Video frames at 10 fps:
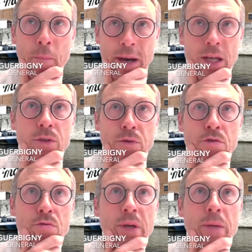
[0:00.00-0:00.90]
my
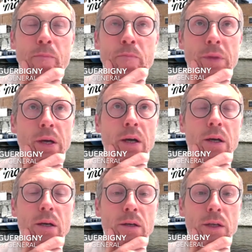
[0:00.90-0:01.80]
industry,
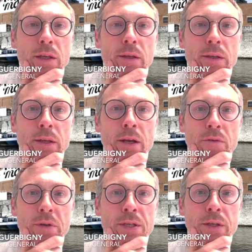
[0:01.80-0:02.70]
there
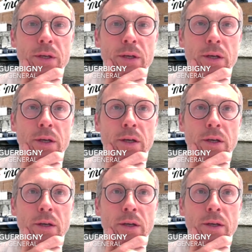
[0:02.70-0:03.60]
is
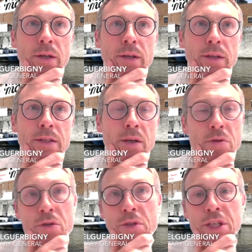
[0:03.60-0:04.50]

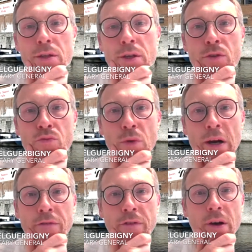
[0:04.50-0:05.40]
a need to
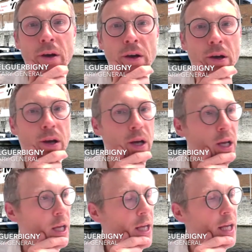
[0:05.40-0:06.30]
have
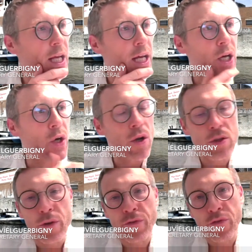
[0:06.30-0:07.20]
a
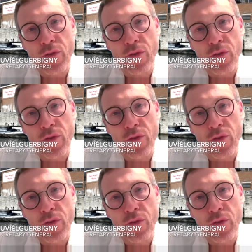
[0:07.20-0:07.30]
lot of